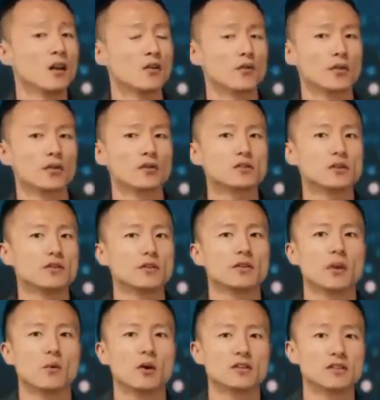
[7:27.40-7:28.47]
For those of you
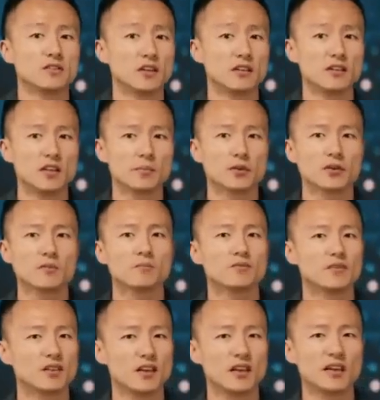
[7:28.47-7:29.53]
that want to dig deeper,
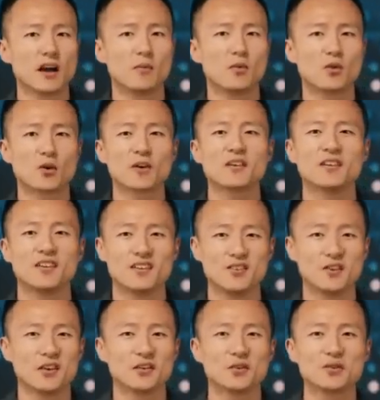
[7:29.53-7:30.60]
geek out more,
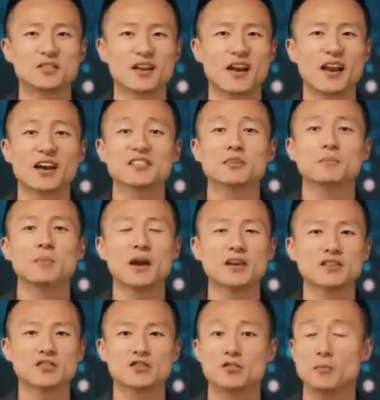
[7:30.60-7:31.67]
you can use that as a
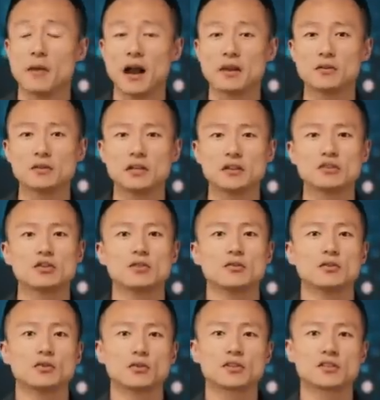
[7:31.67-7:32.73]
base to manually
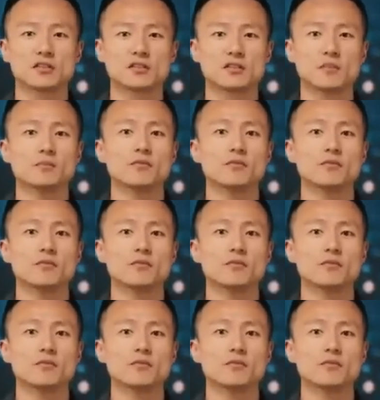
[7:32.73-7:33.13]
tune your system